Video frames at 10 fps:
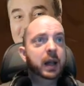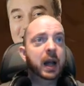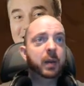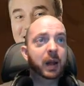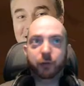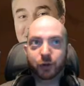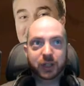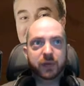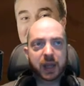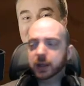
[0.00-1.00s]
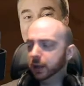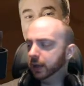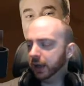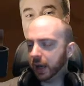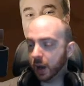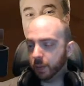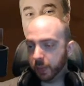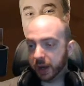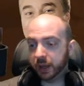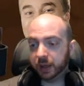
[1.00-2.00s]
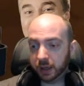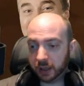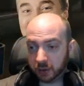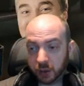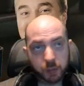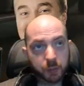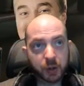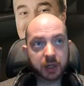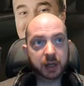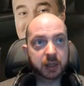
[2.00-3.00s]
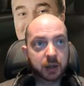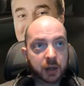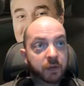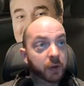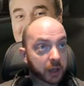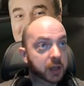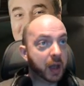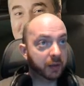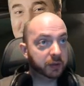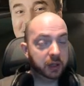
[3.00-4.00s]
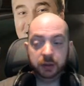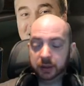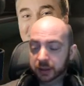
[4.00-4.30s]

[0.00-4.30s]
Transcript: I love receiving it, but it's super appreciated. So don't feel like you have to.